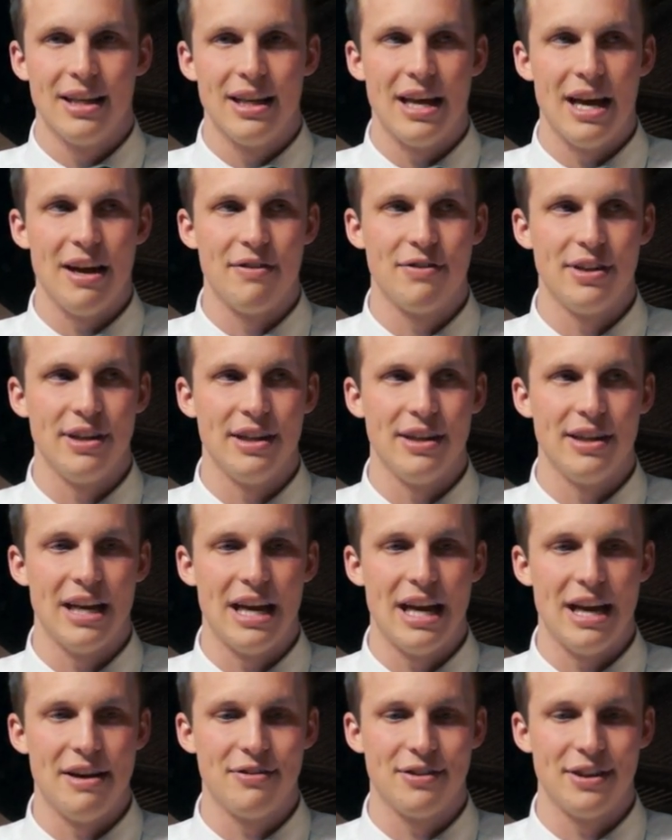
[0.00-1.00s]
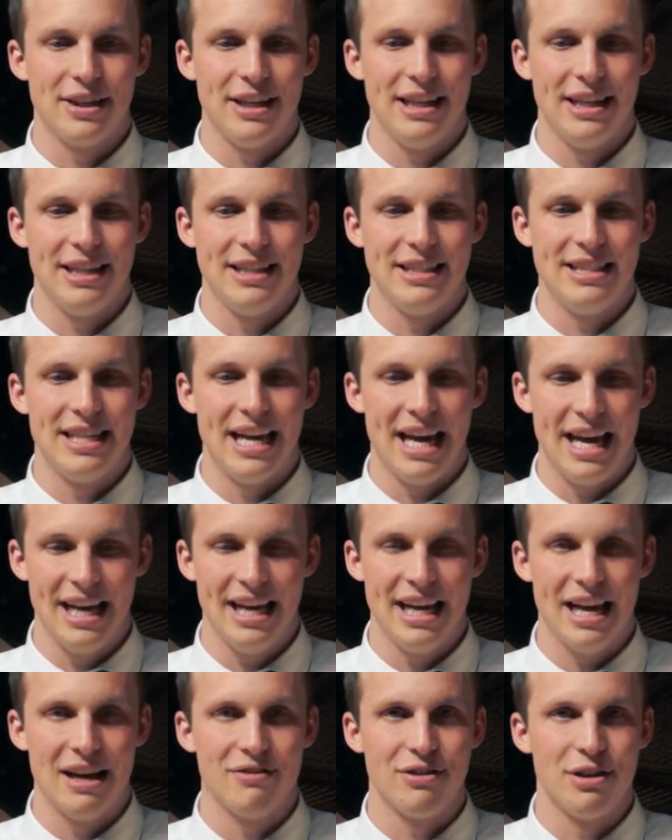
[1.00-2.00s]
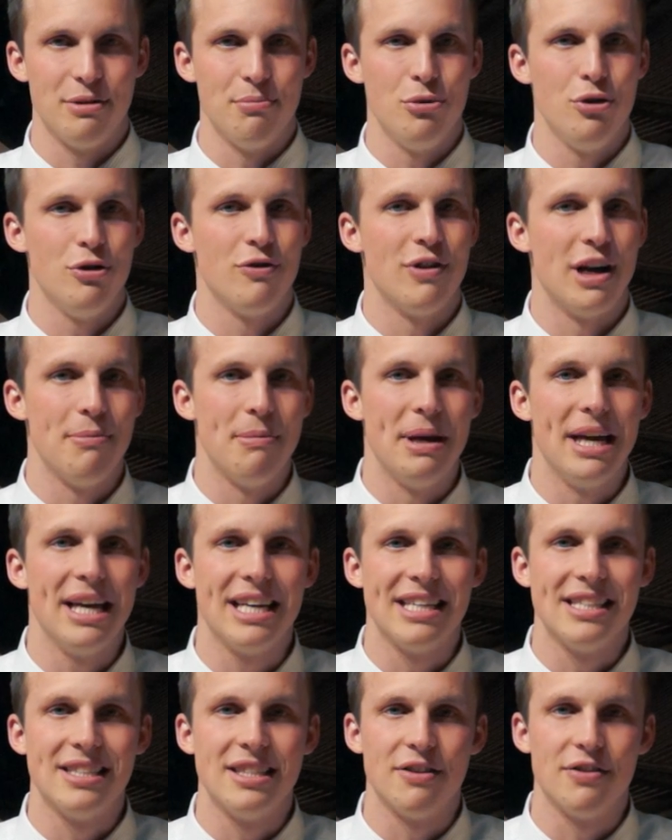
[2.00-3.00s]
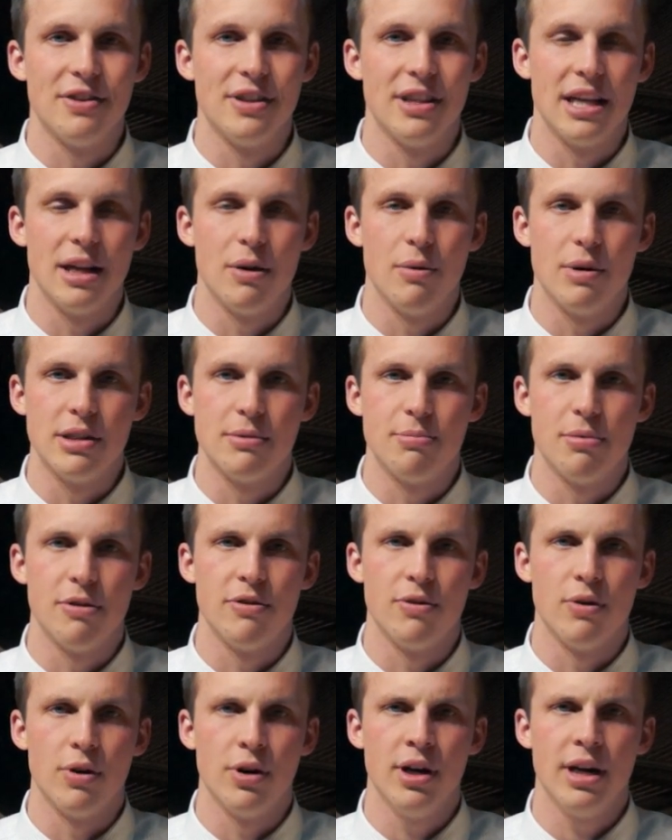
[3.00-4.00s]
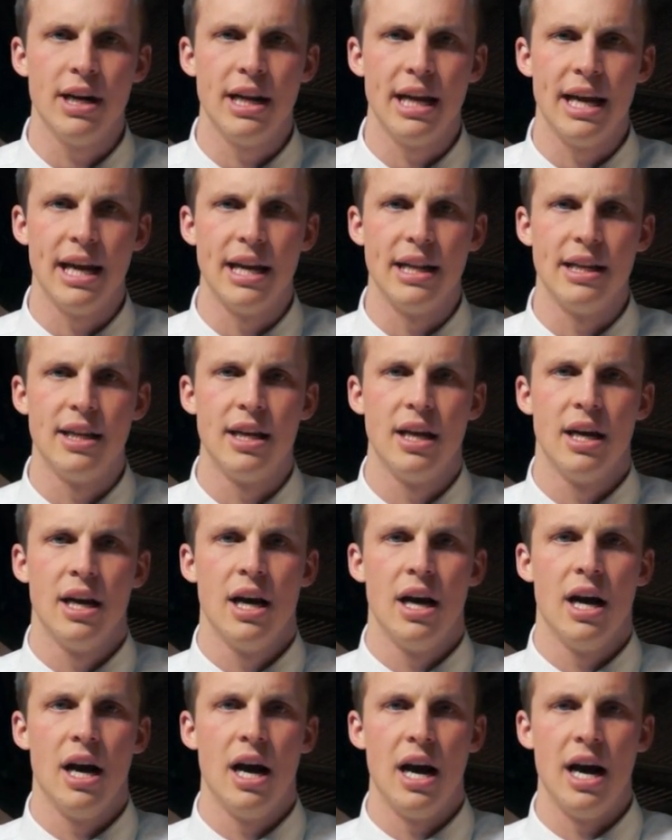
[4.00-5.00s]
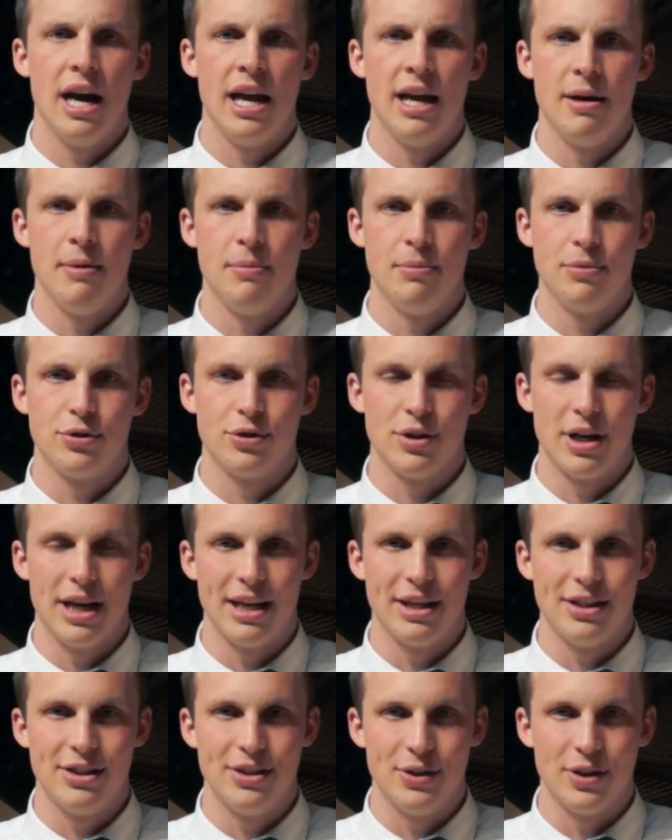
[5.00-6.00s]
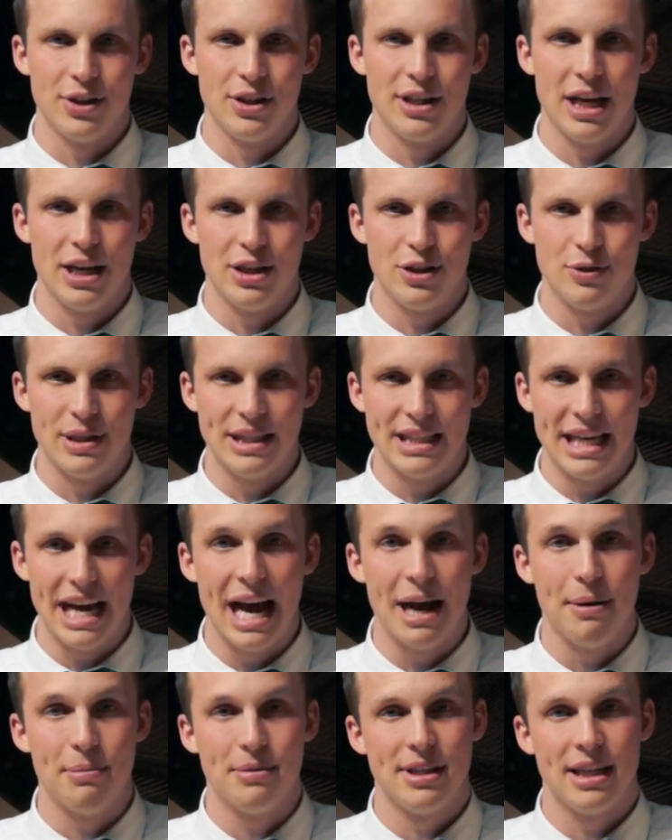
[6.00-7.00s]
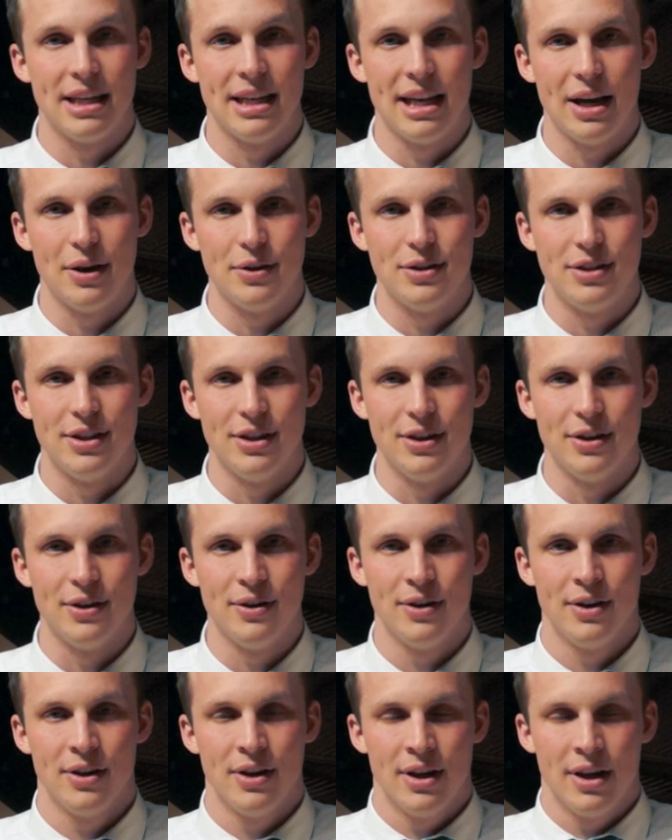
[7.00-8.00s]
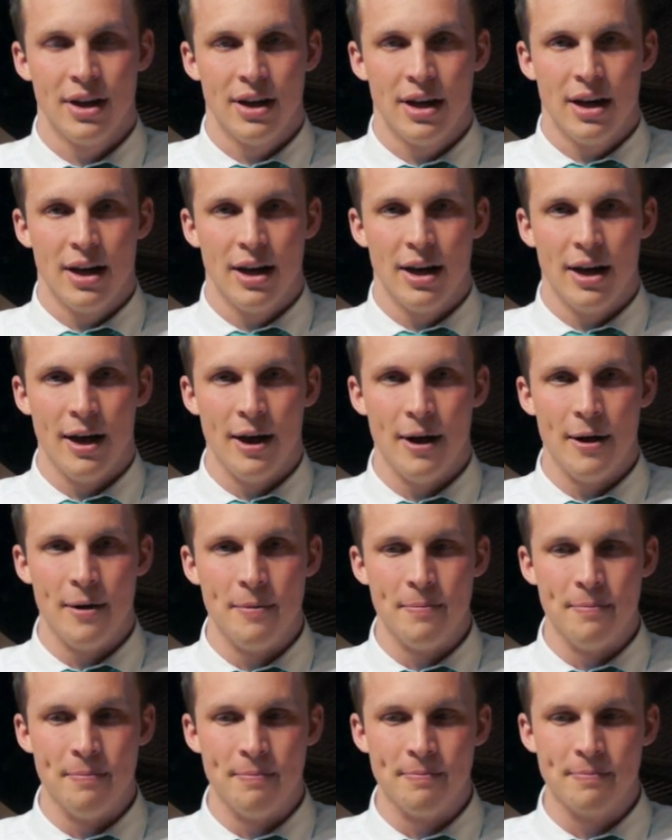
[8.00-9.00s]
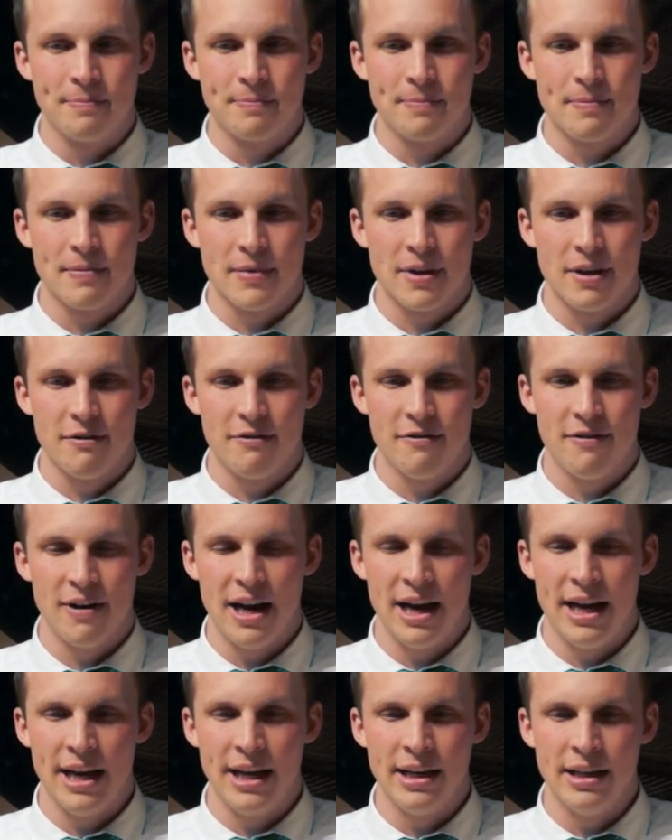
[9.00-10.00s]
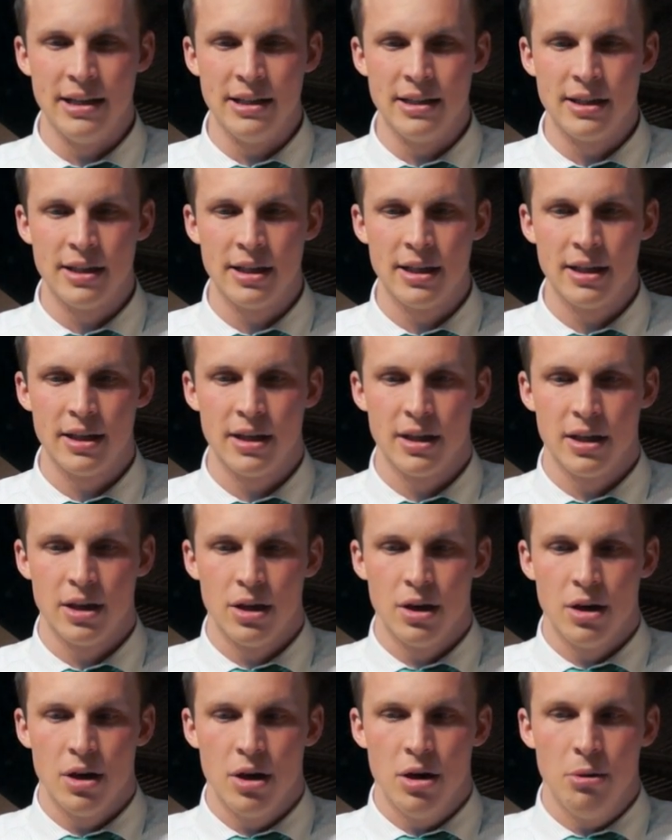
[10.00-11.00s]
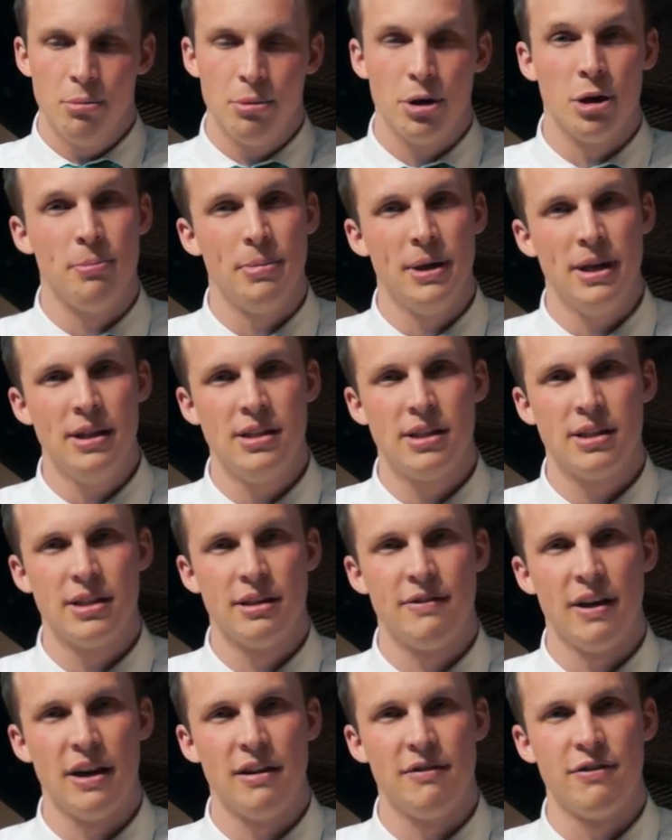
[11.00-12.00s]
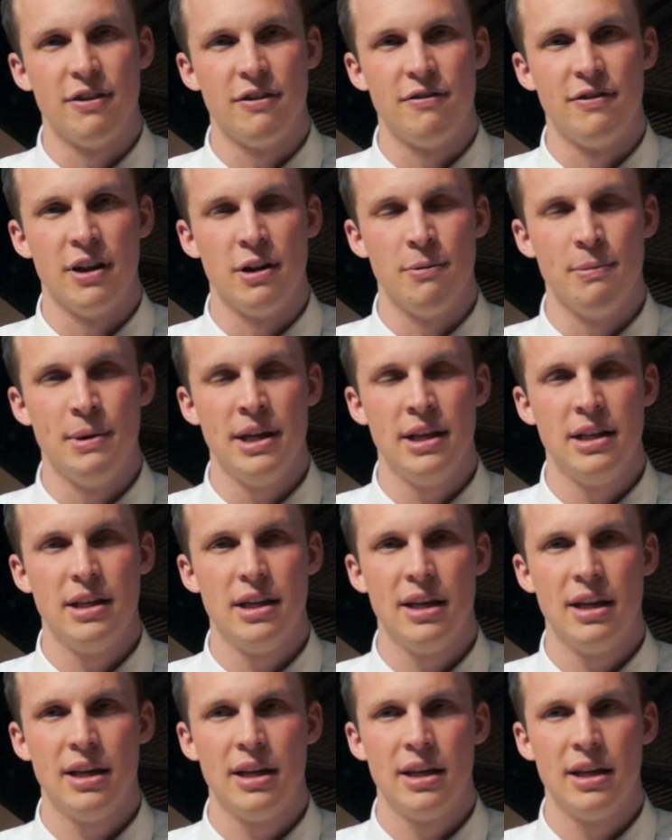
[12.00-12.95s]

every, every day, every move I make is different than it was before. And I am trying to learn how to adapt and how to um, find purpose, find fulfillment,